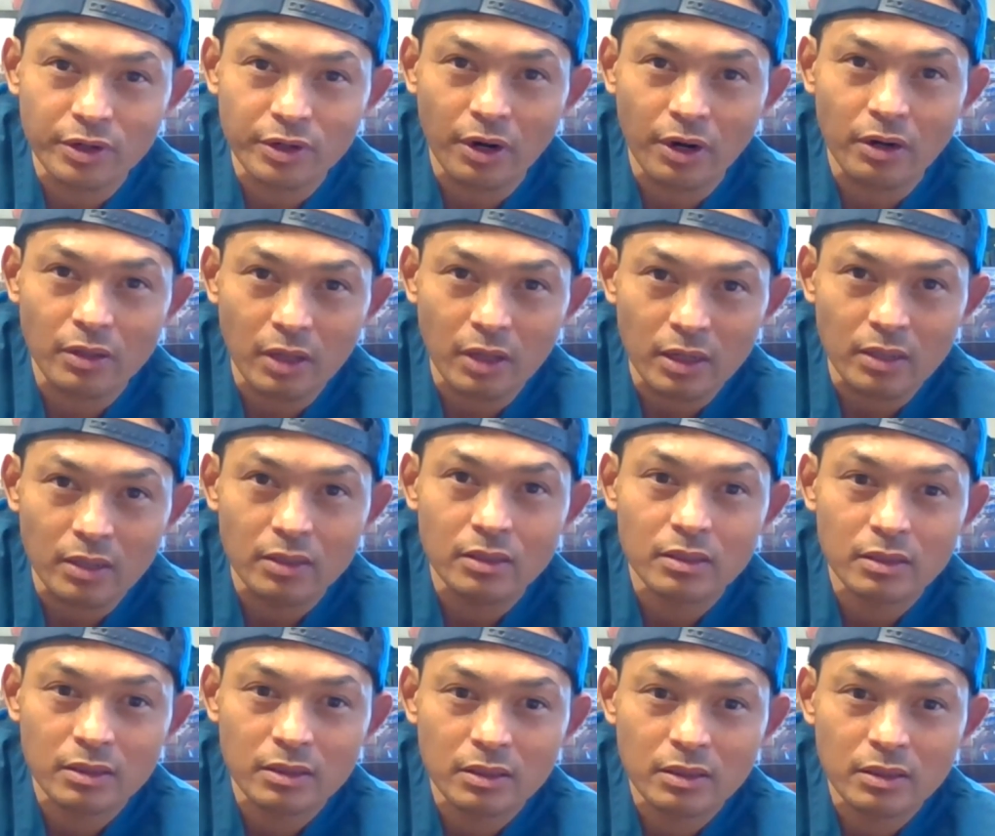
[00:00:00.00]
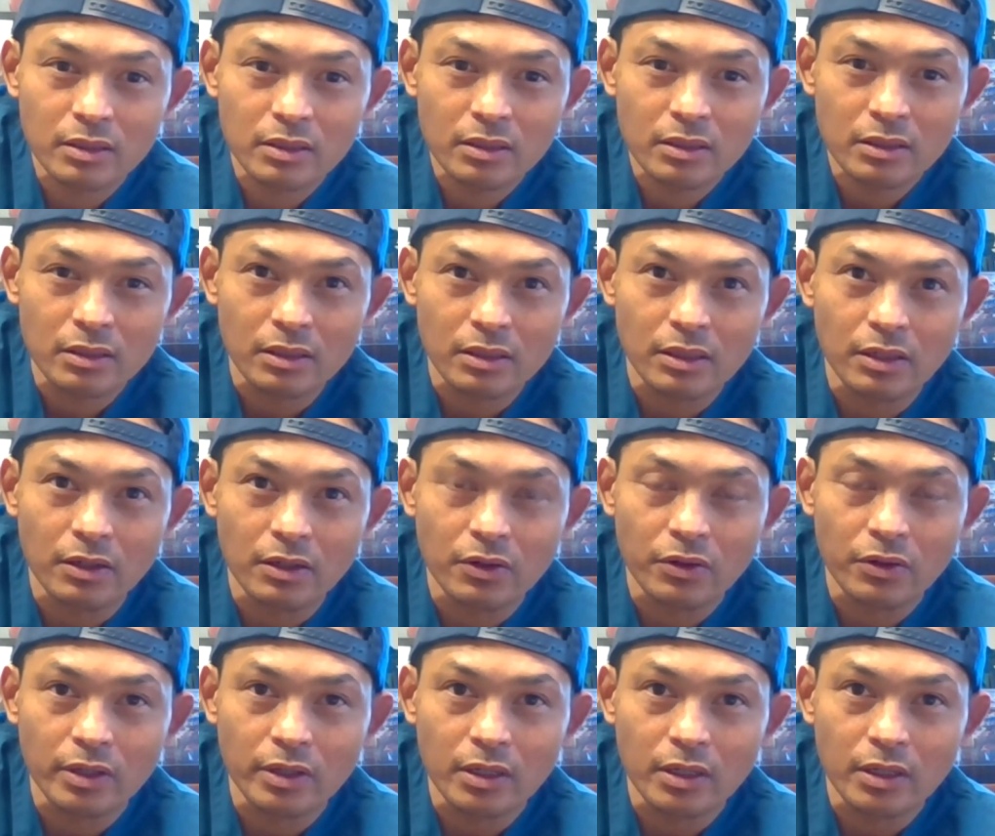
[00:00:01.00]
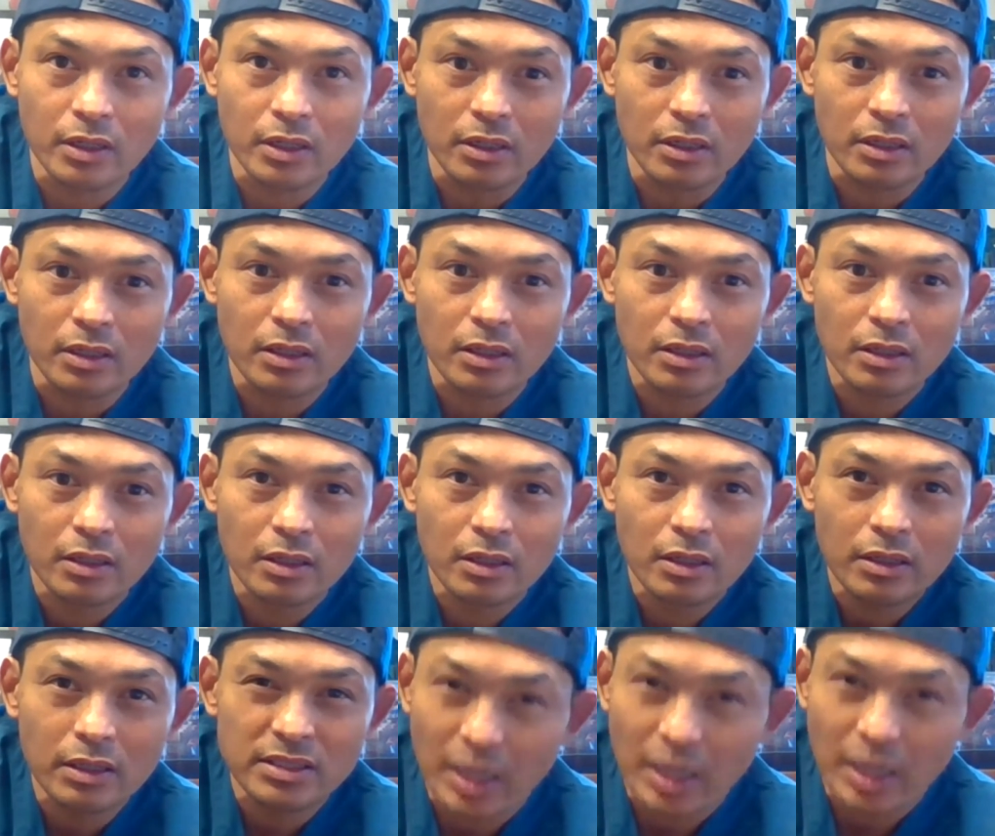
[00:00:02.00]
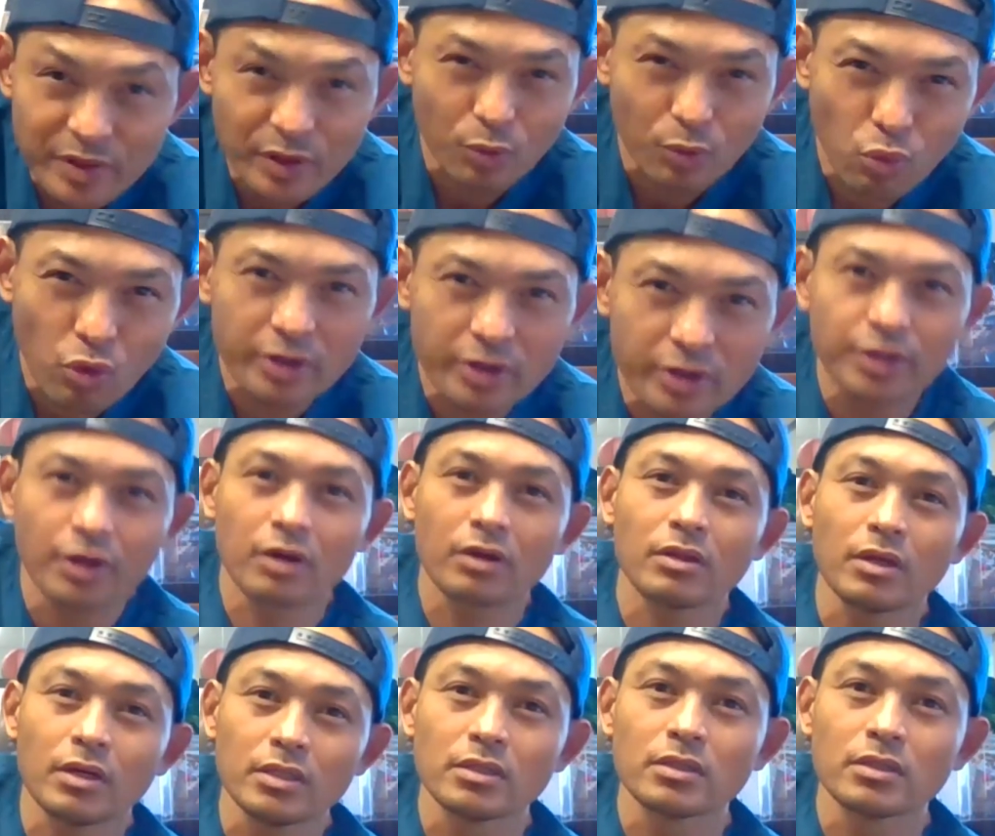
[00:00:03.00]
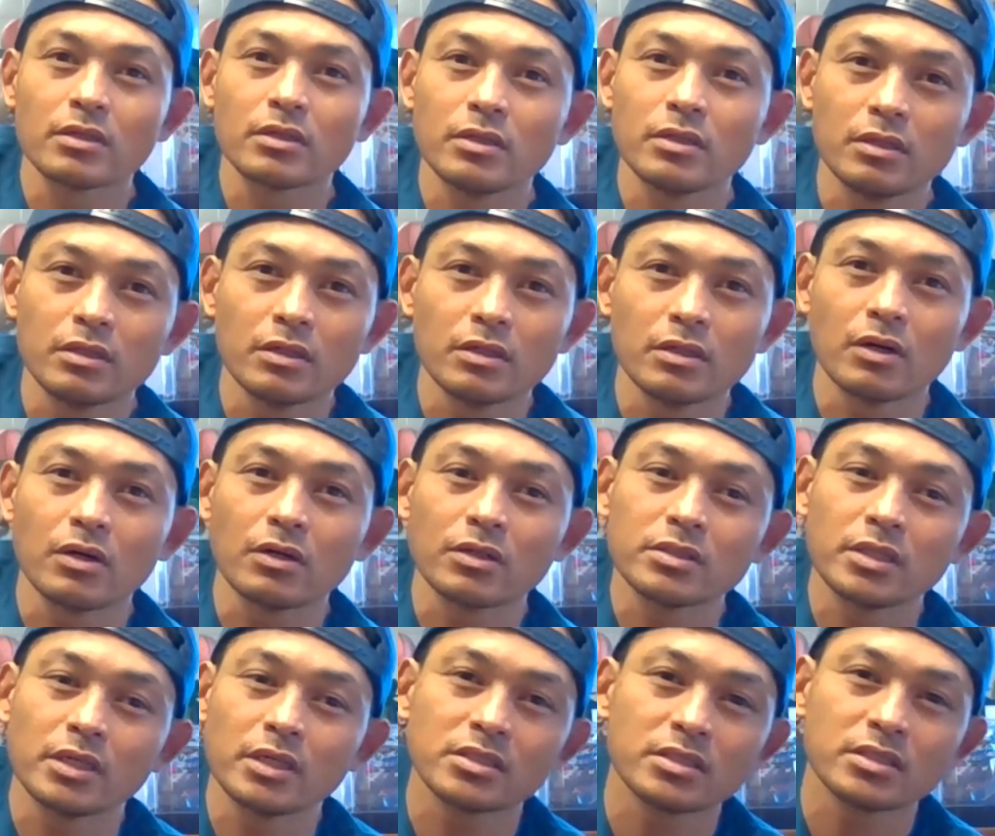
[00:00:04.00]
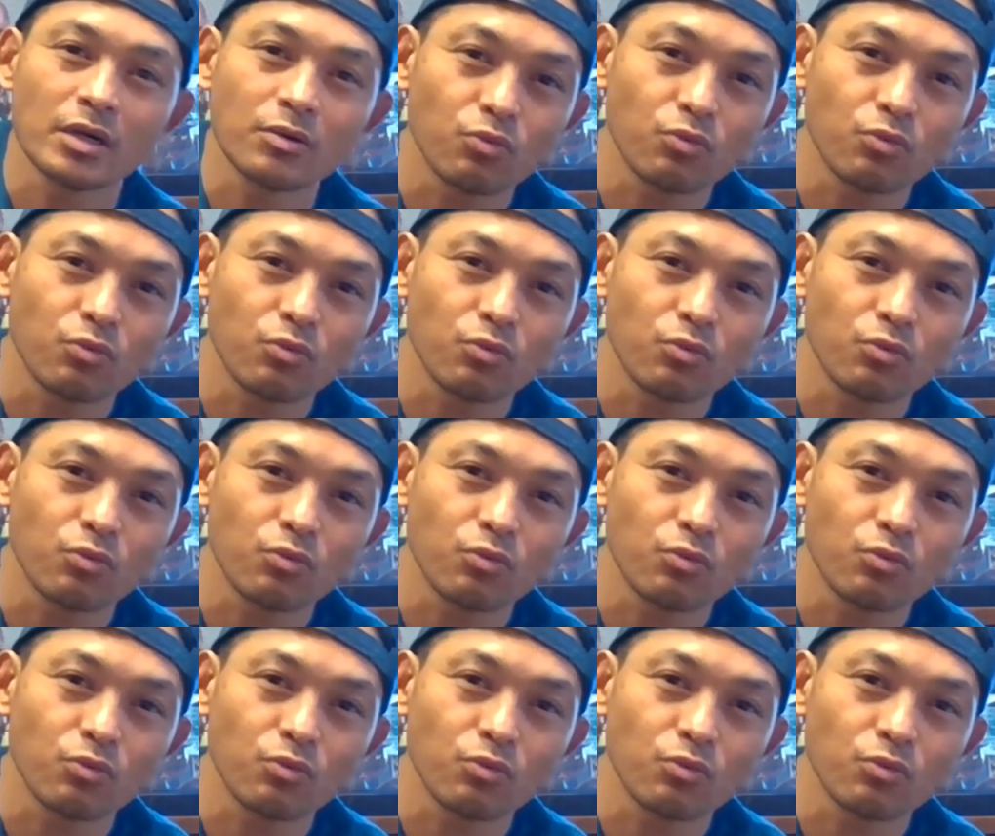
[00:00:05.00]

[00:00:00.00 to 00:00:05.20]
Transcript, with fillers: yard line, you know, and stop at the one yard line. You know, all it takes is that the